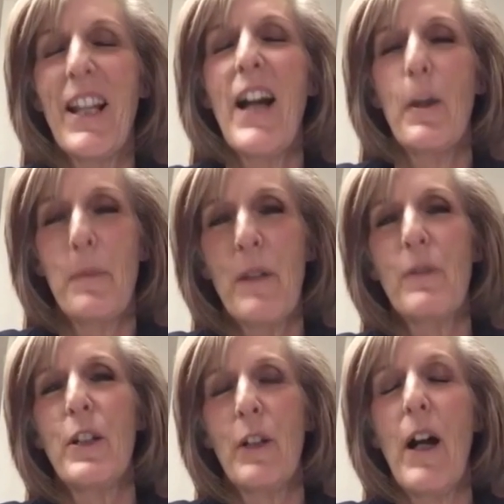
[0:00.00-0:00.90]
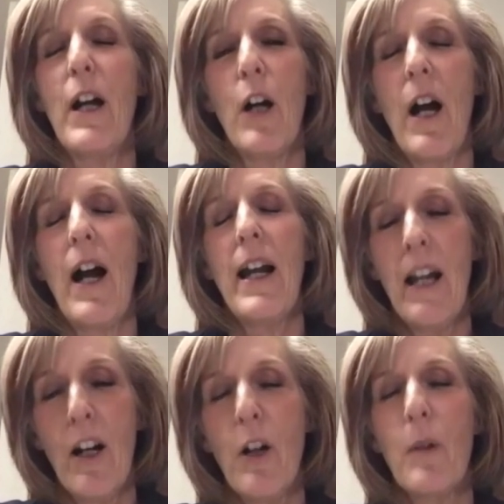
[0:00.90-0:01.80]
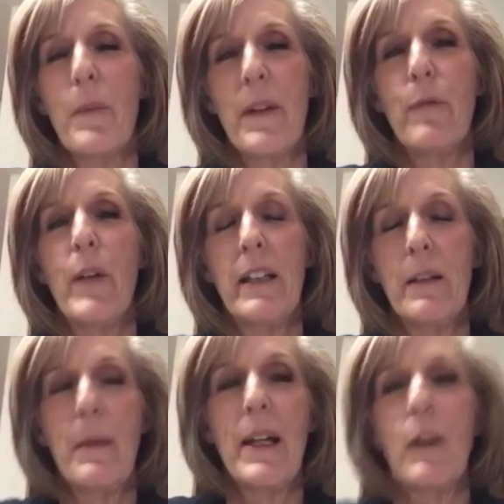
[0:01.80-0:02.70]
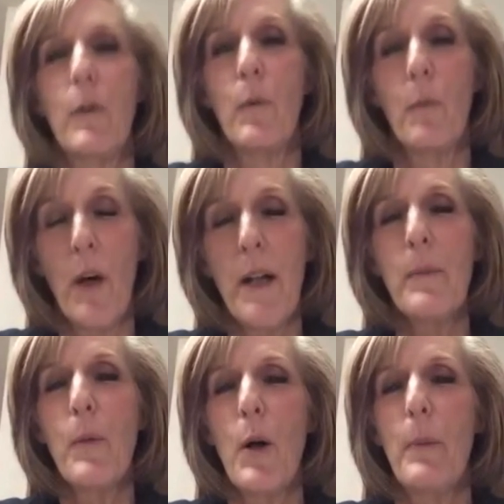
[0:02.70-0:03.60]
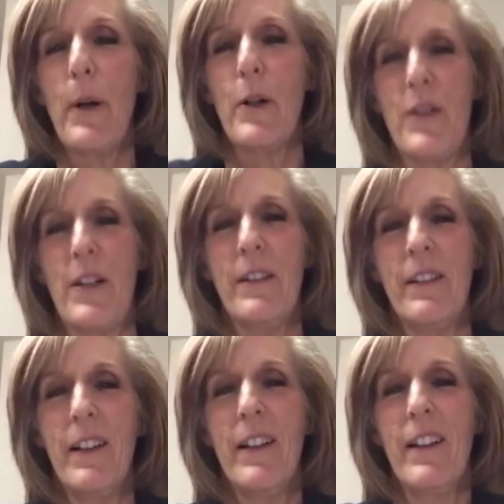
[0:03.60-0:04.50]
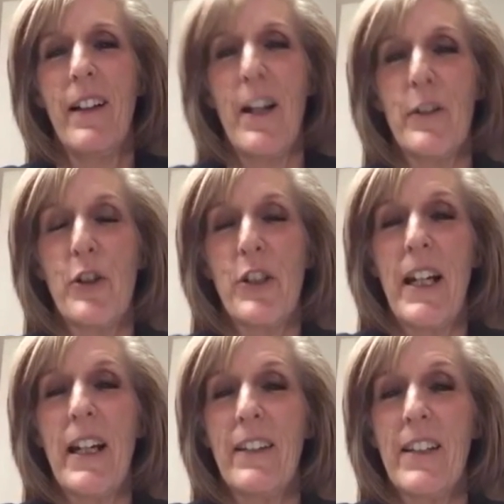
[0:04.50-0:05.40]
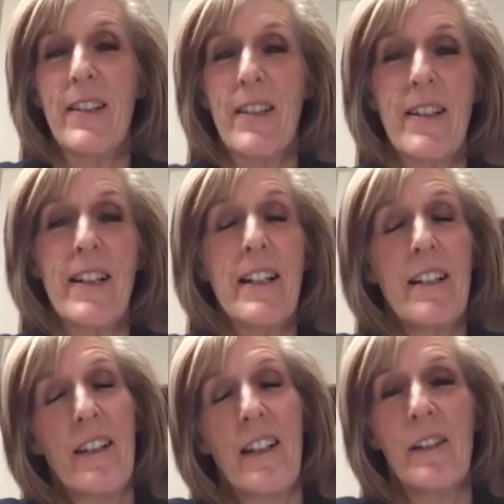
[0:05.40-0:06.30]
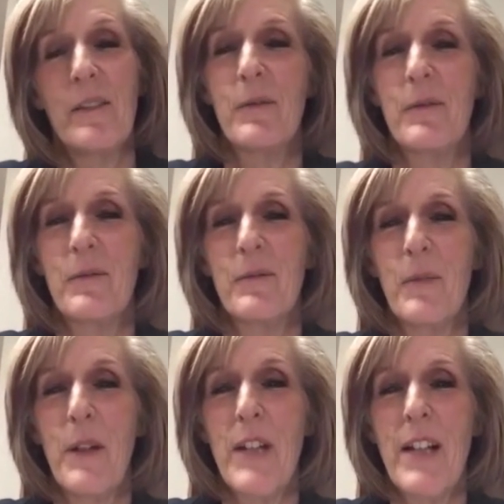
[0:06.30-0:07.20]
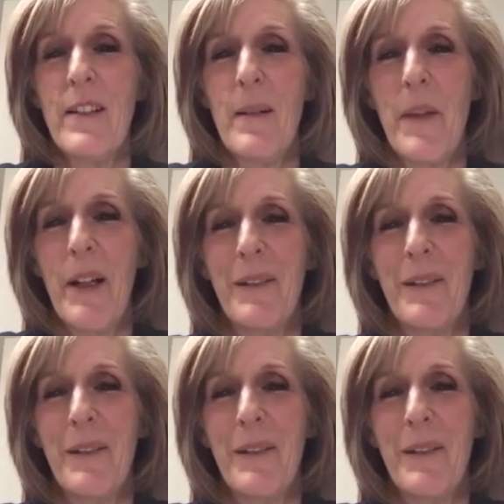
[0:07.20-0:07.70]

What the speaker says: Well, I hope if we can make one more person understand this disease, then we've done something.